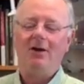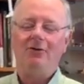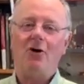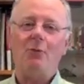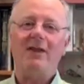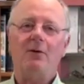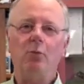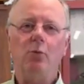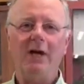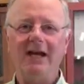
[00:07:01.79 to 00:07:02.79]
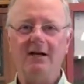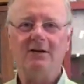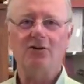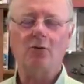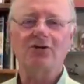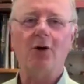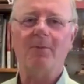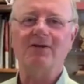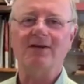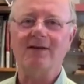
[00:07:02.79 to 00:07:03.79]
not with a weird
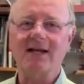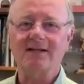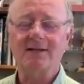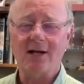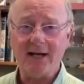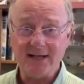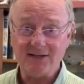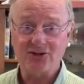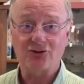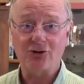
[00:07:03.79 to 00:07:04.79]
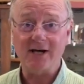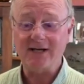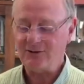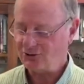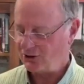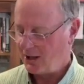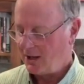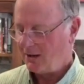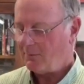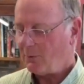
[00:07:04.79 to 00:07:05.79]
automata that's slightly strange,
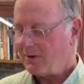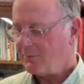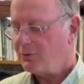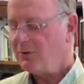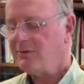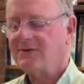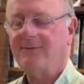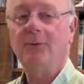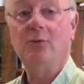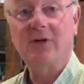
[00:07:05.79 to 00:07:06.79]
but with a beautiful